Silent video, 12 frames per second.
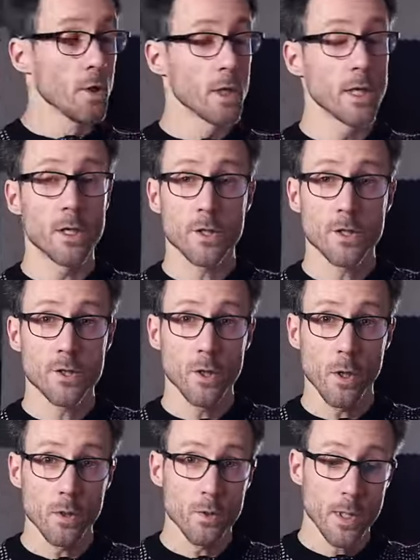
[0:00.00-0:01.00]
You need a
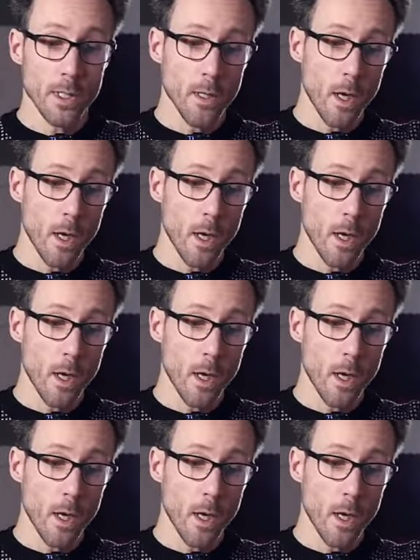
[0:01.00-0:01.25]
soldering